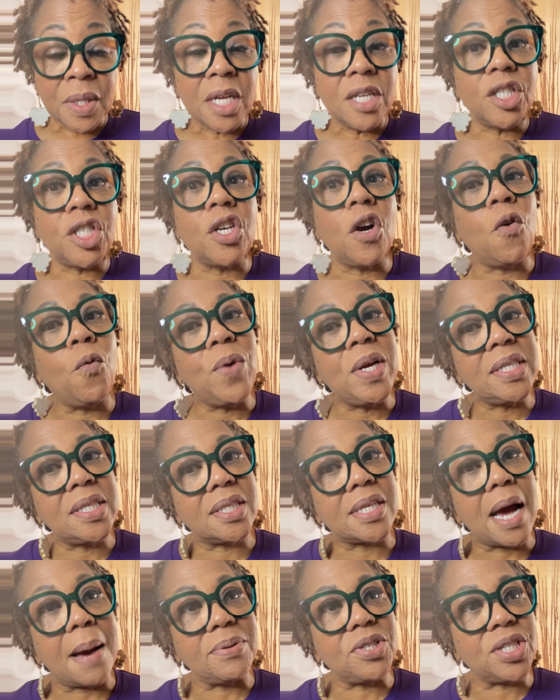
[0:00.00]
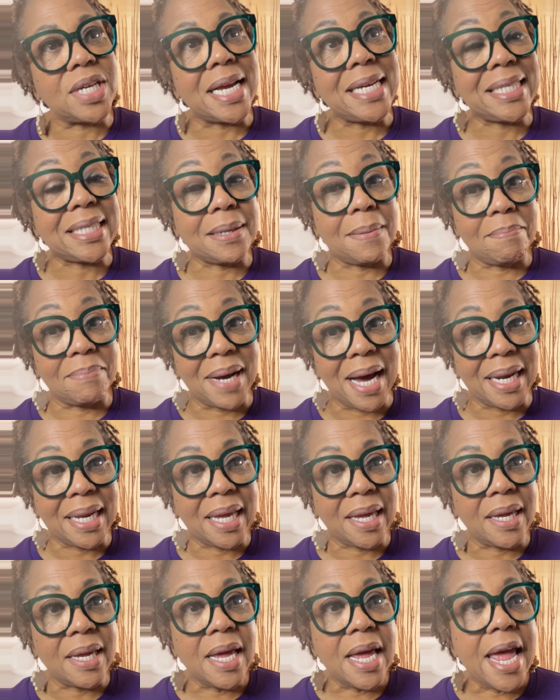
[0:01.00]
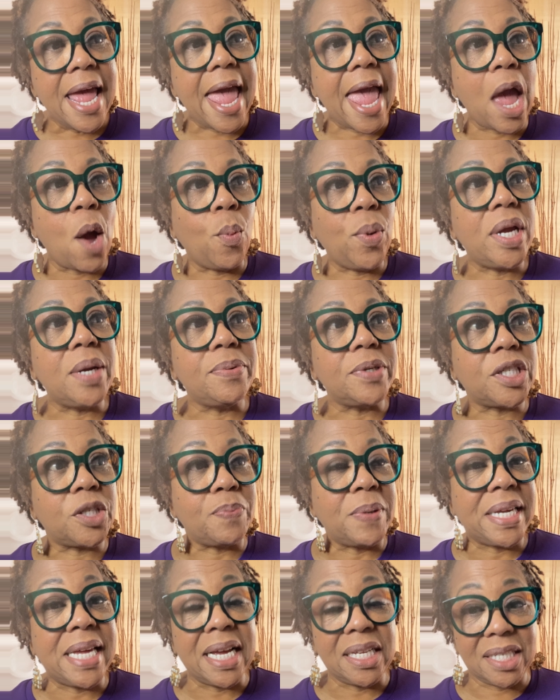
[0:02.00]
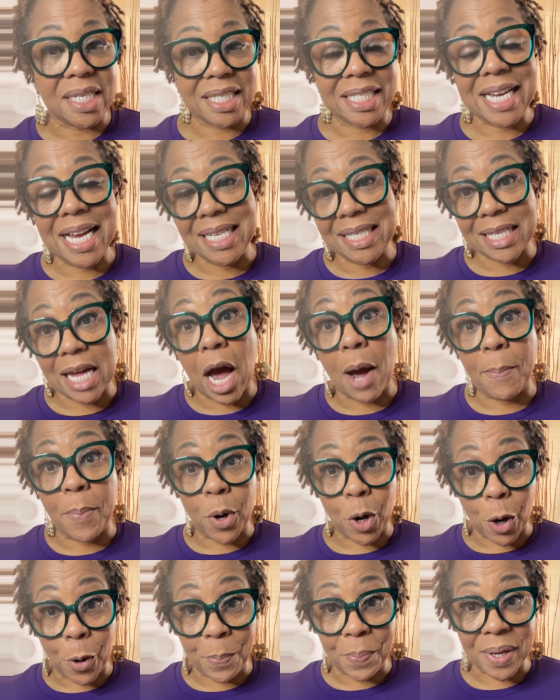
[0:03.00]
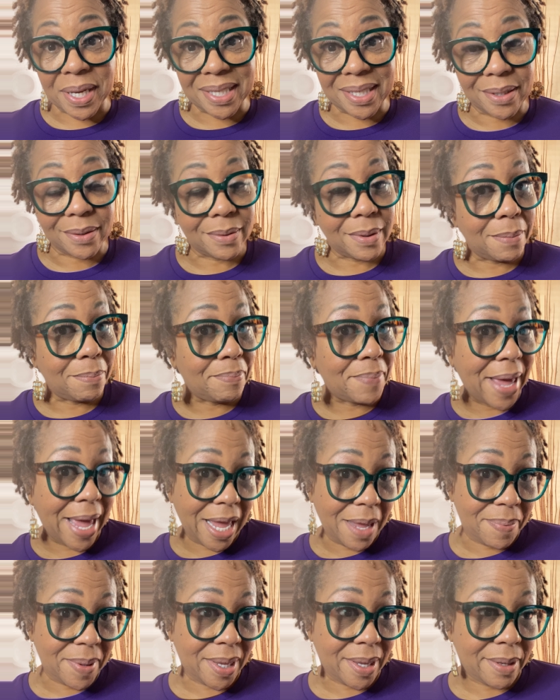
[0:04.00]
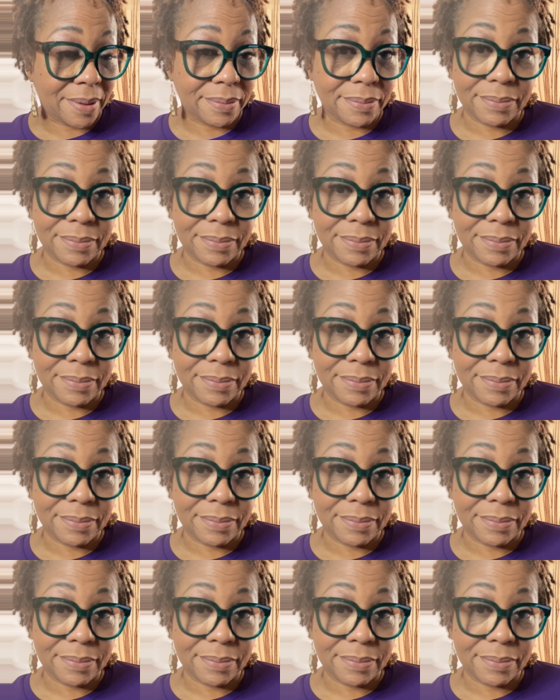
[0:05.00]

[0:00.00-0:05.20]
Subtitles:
So we stop chasing money and we begin to chase our purpose, baby.